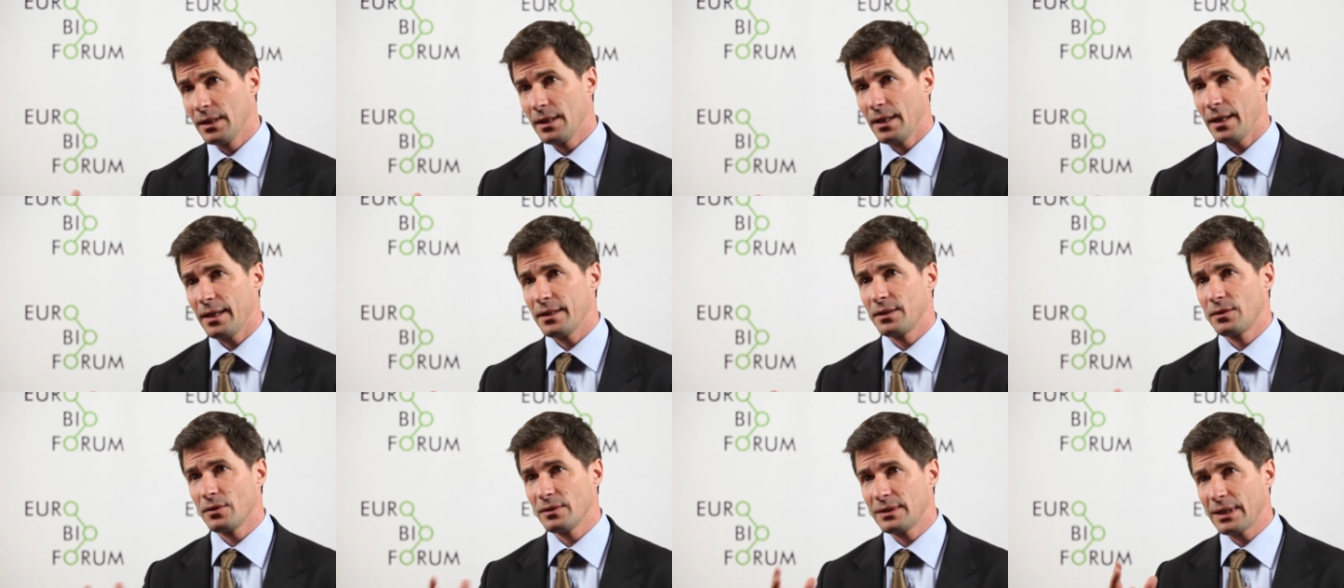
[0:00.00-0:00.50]

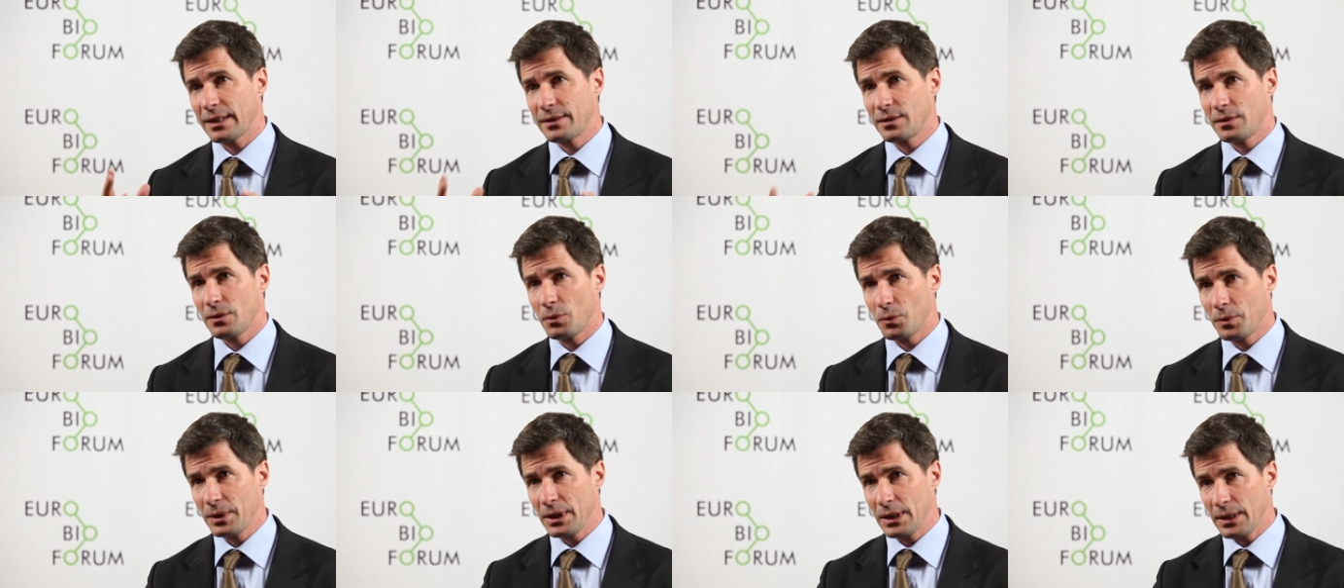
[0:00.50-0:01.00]
and so that's
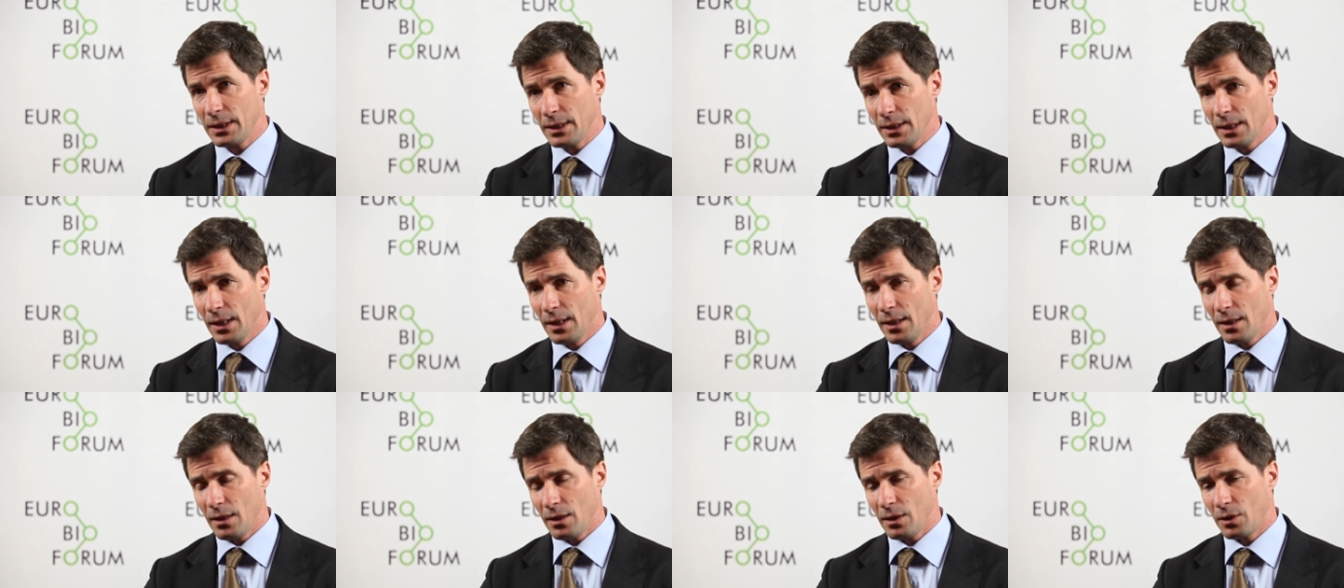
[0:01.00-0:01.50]
a really
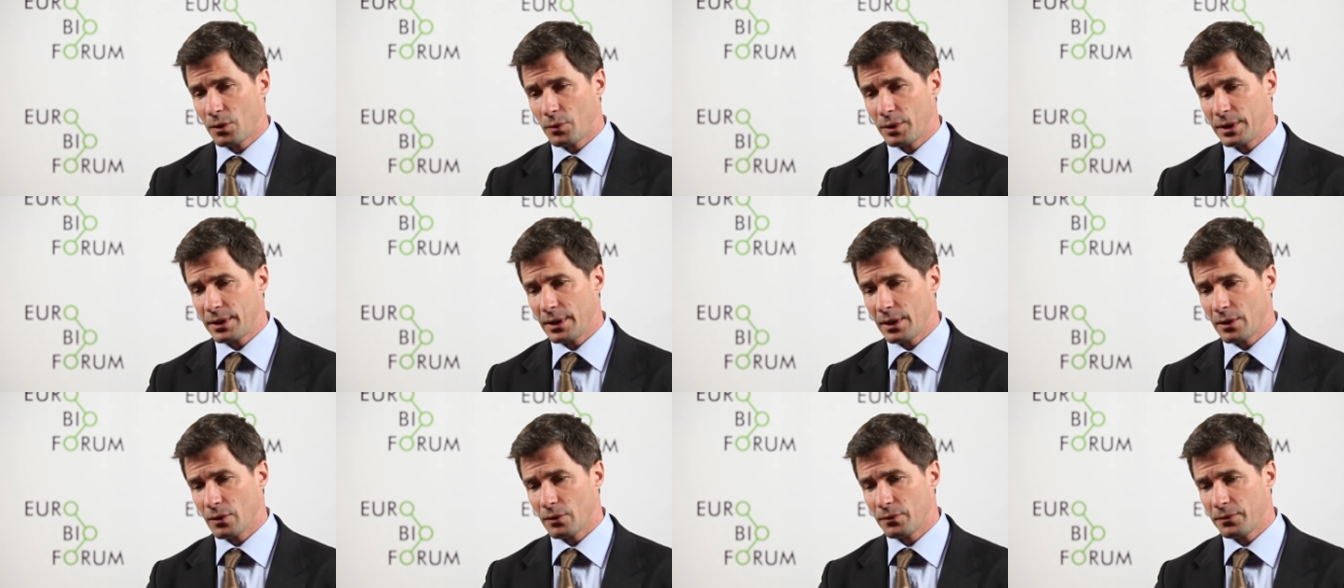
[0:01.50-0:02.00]

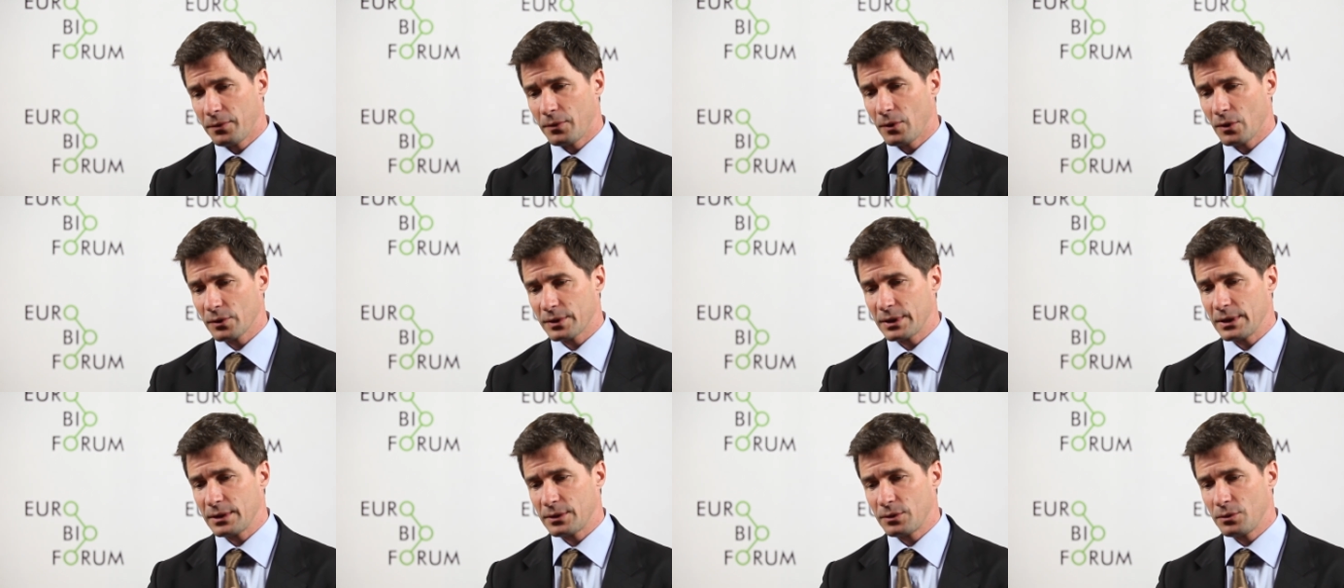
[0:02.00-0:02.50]
critical
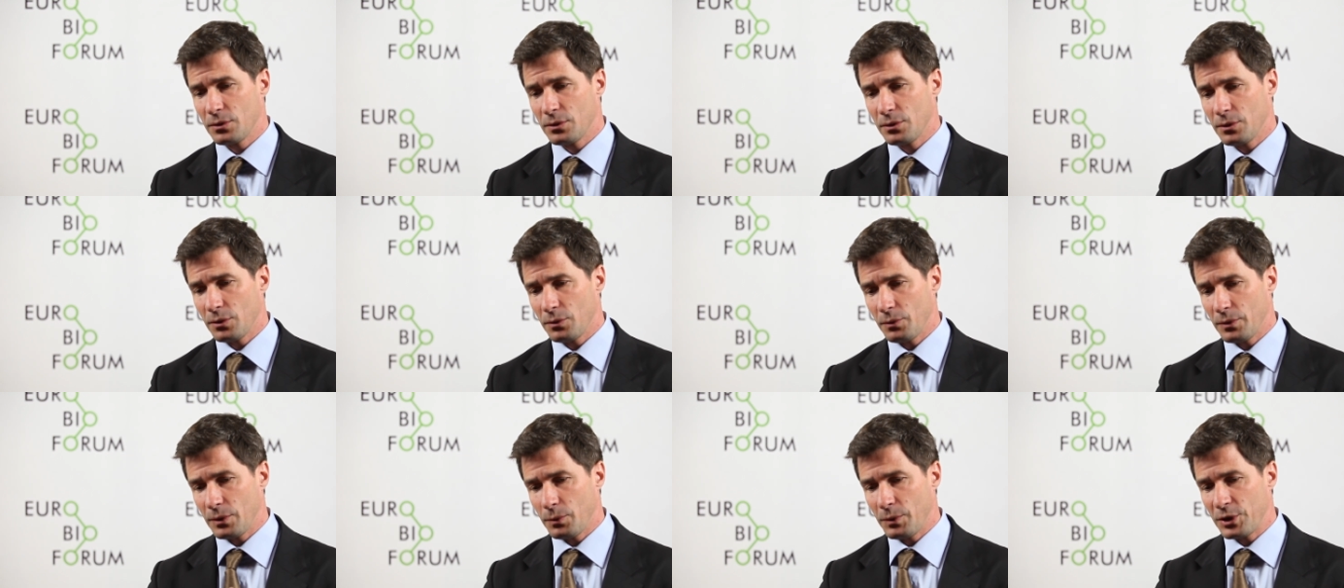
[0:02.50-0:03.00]
force is to
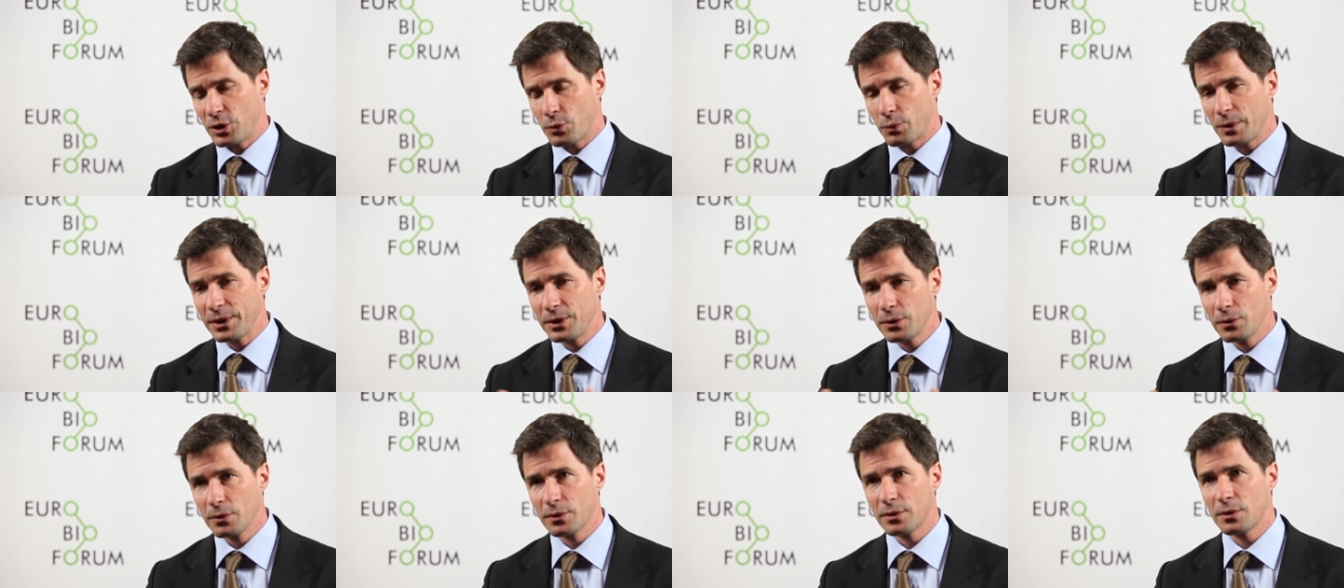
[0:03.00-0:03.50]
which
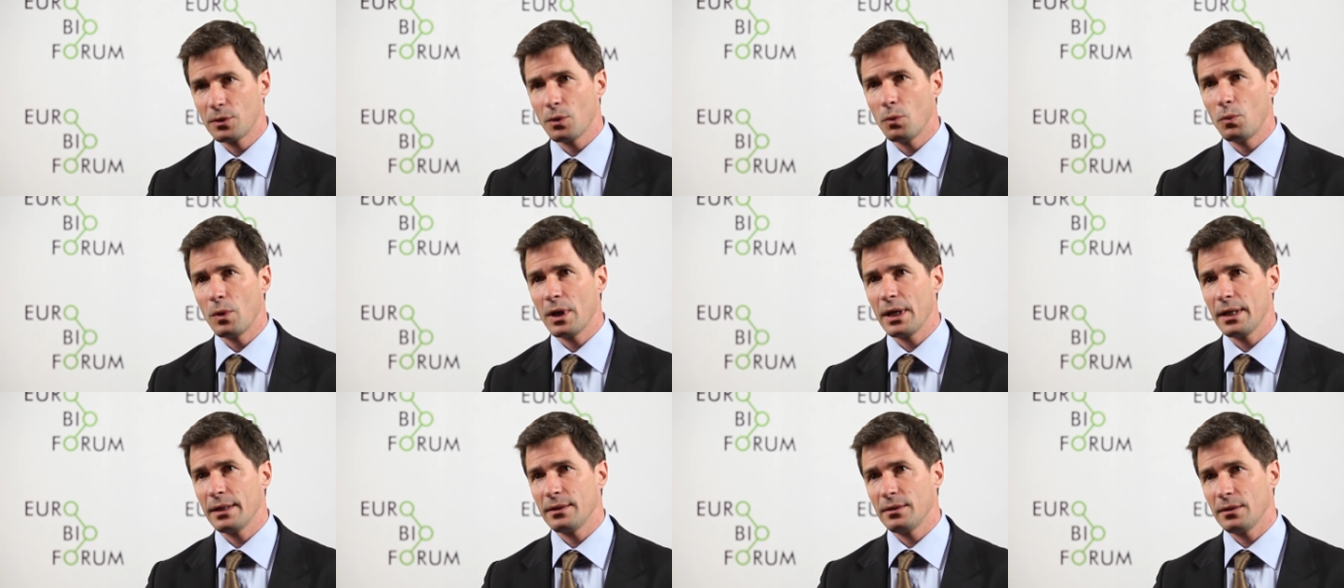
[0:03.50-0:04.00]
reduce the
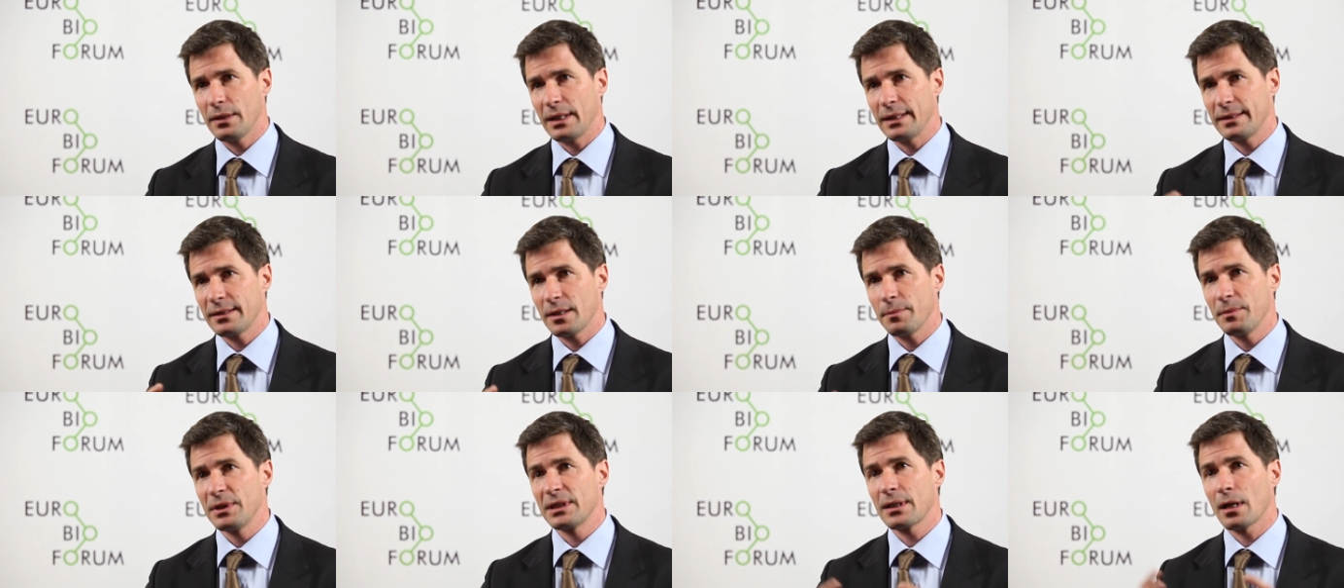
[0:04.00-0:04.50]
way the
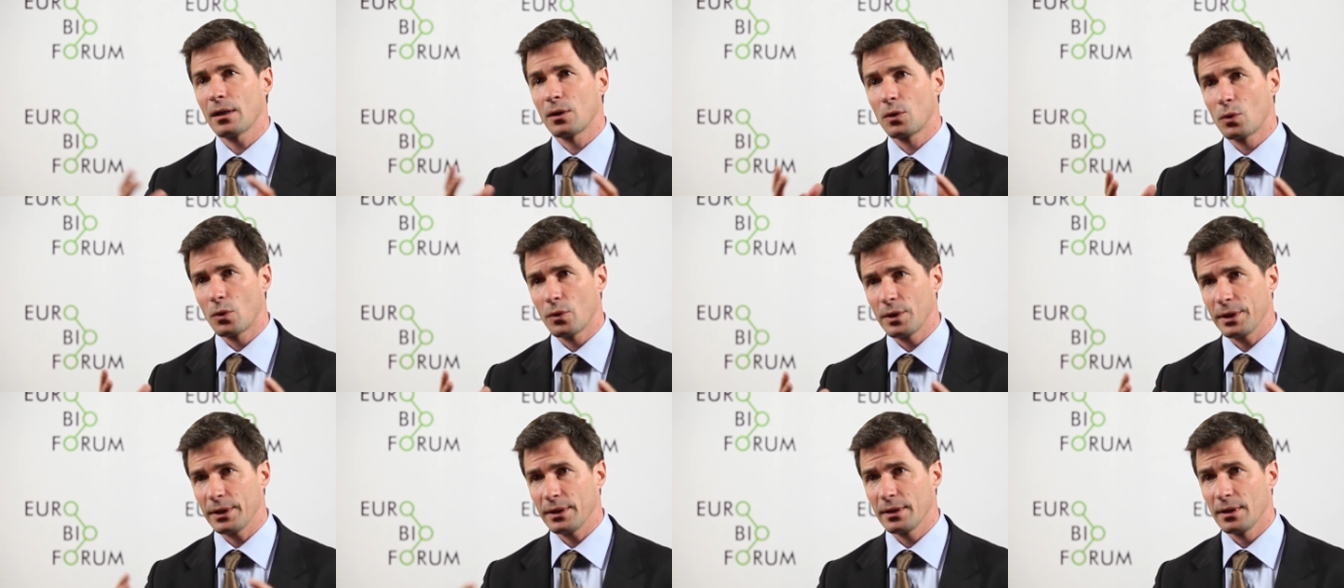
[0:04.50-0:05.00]
SMEs are
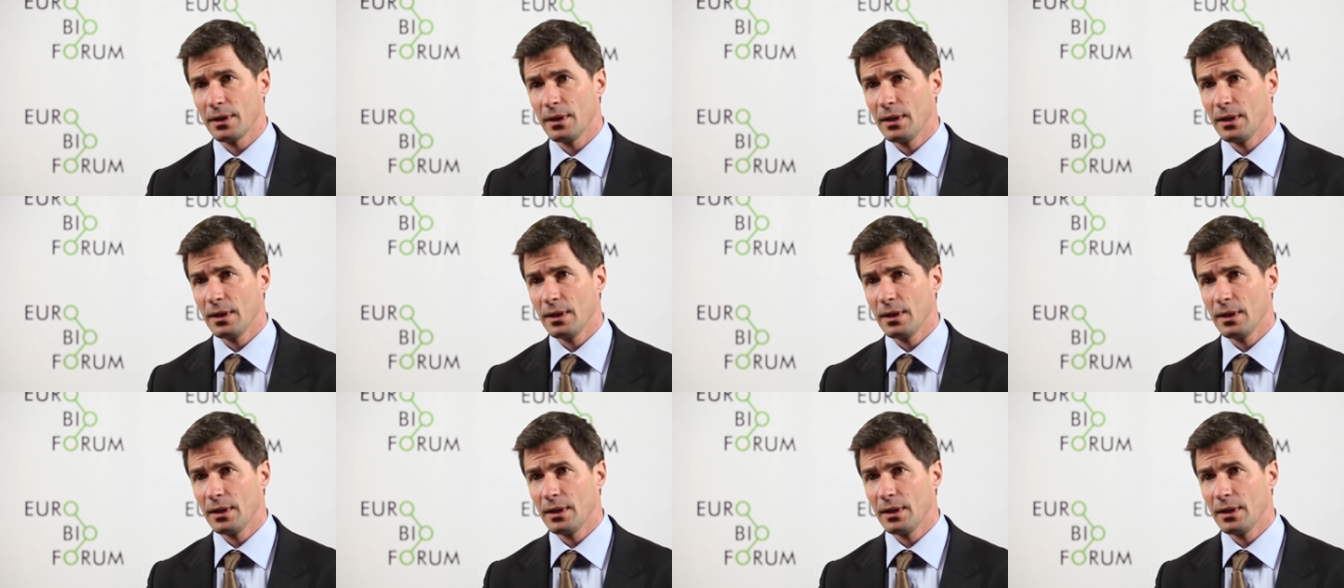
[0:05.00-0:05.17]
growing,